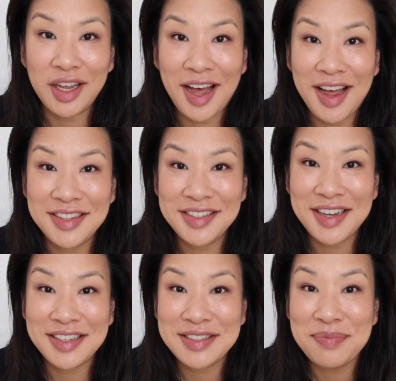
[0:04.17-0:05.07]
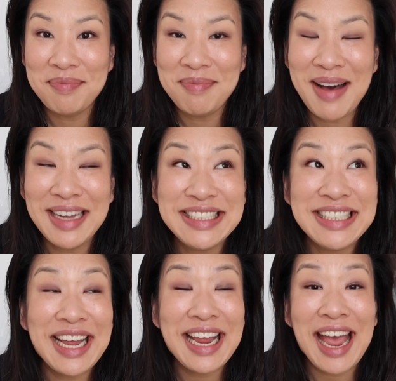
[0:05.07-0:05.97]
guys. It's
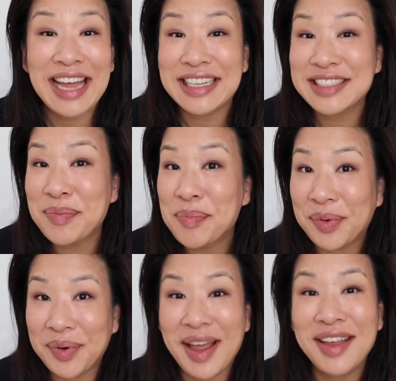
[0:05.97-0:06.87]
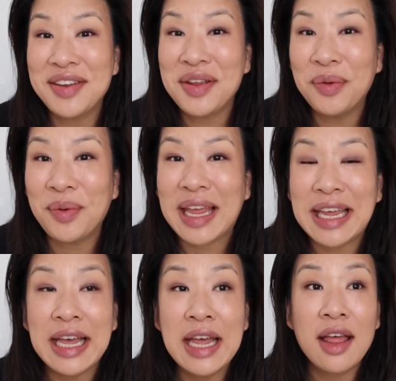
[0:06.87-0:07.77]
Monday and it's a brand new
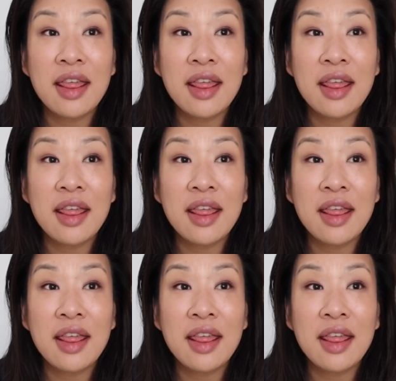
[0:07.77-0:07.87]
week.